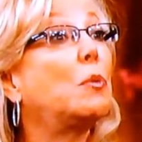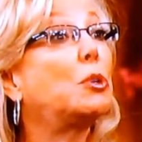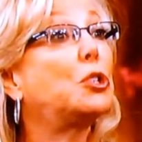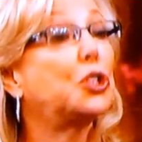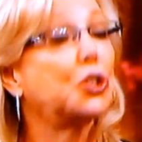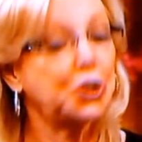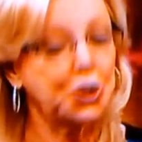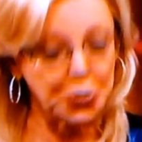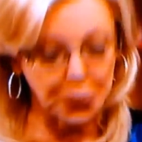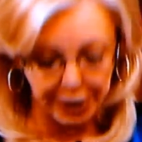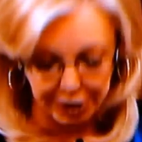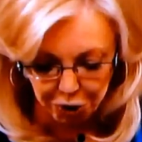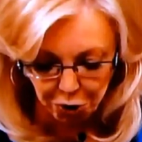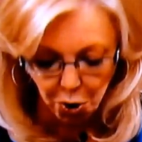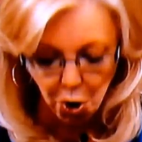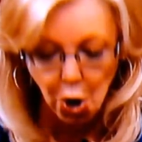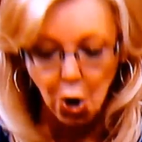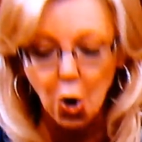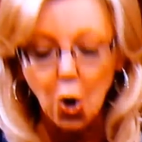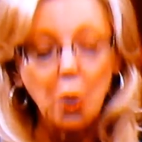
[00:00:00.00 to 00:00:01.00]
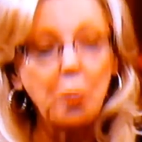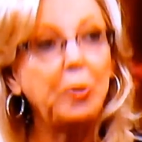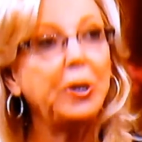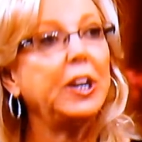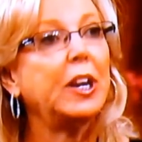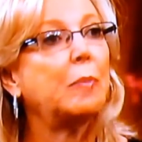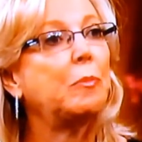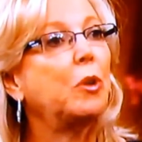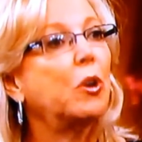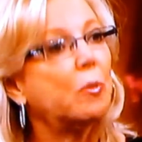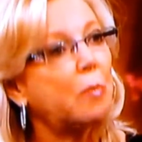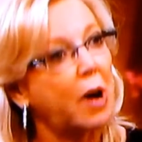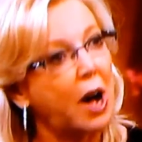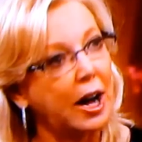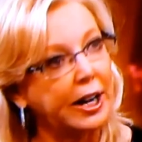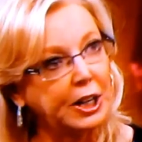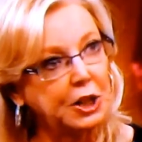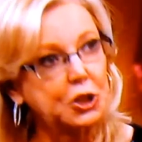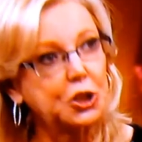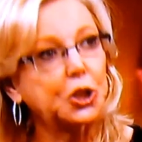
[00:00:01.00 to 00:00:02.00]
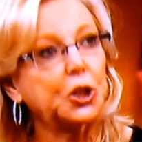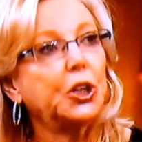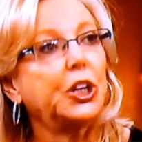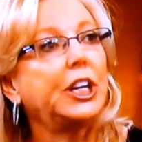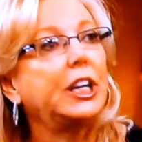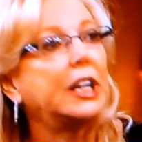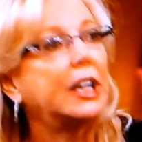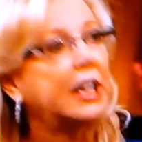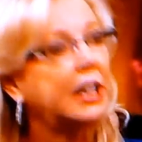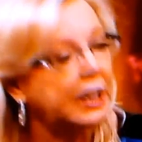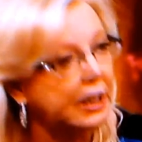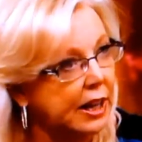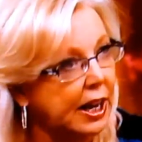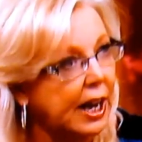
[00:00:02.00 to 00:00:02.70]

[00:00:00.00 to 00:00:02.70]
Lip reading: what you're doing. You're opening up your body, turning in.